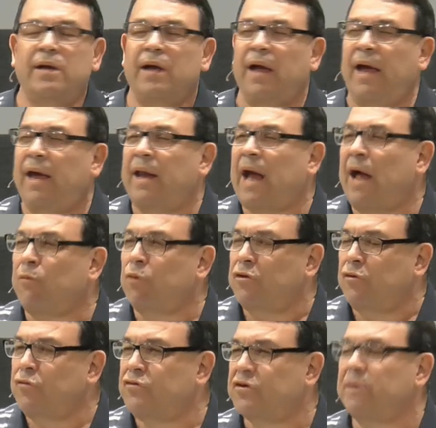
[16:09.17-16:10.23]
and I will
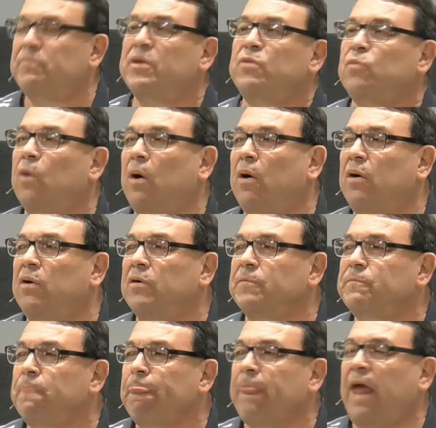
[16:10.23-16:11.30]
do something wrong,
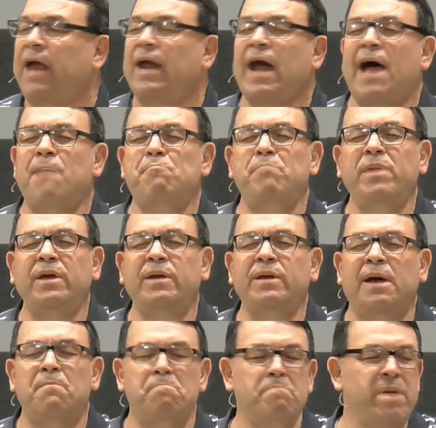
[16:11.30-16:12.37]
and I mean
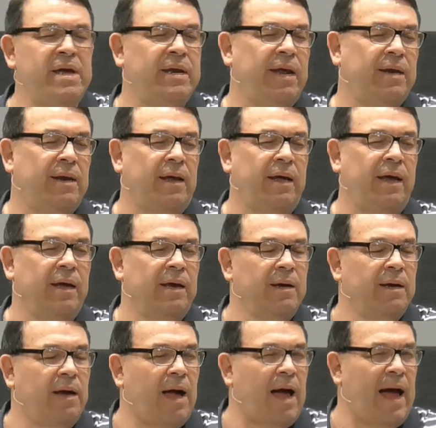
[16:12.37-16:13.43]
immediately,
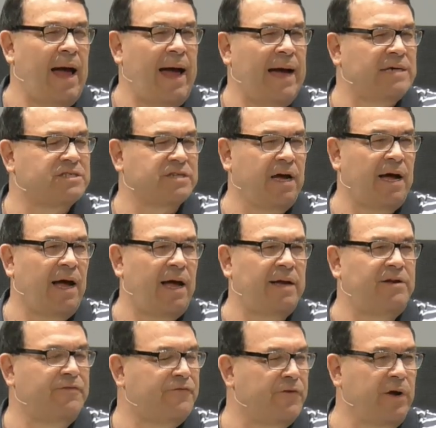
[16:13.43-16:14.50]
I ask God
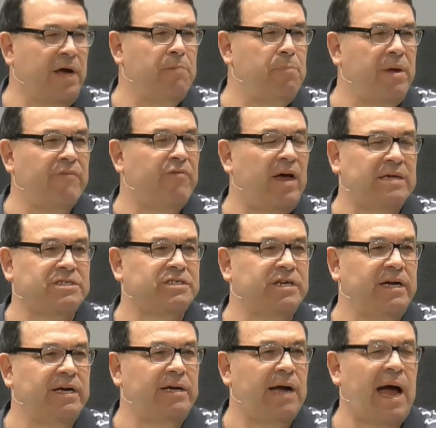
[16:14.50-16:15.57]
to forgive me of that
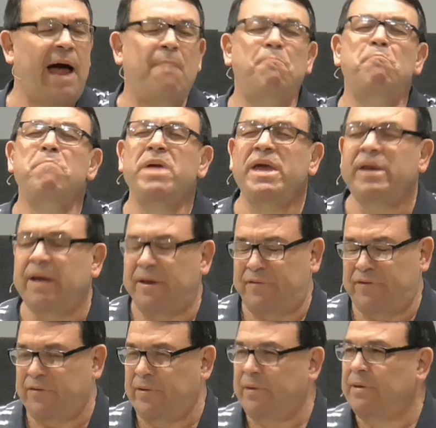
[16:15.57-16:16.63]
sin. I mean it,
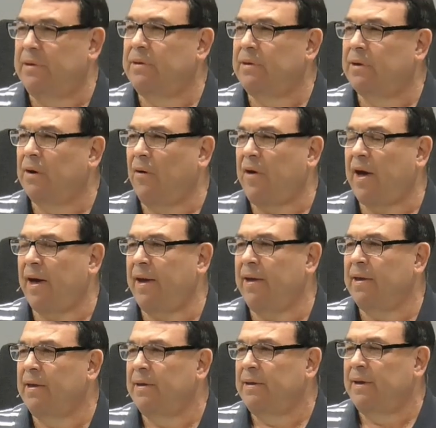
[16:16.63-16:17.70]
okay?
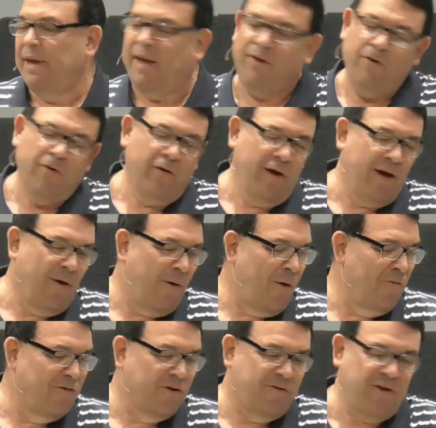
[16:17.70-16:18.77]
And you can go
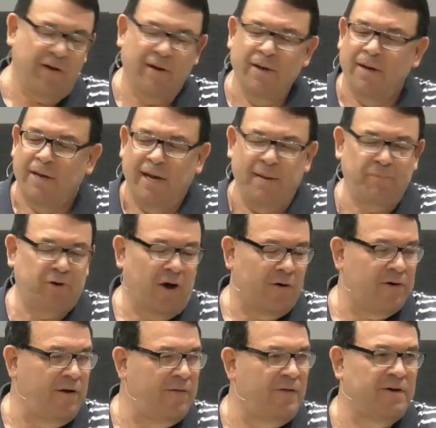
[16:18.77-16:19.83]
over to him talking
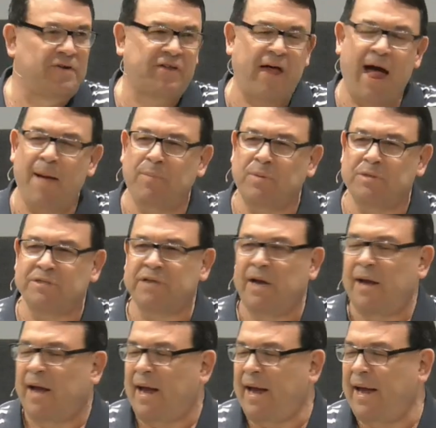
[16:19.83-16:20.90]
to the disciples,
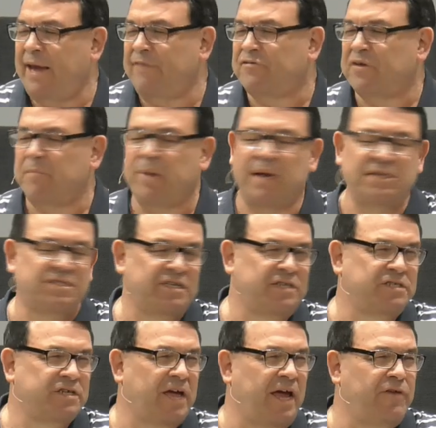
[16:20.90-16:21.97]
hey, if somebody sins
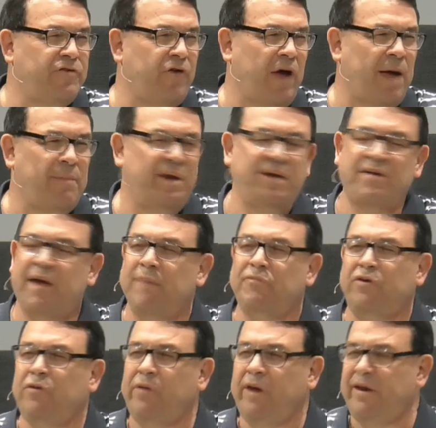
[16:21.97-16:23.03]
against you, how many times do
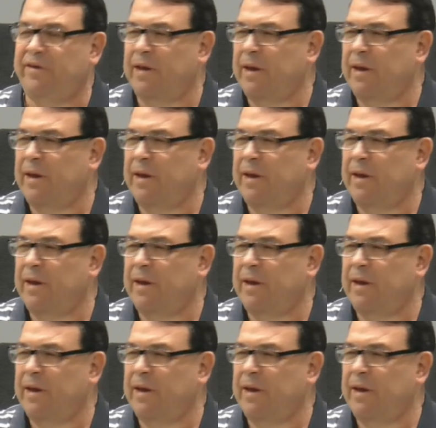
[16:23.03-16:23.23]
you need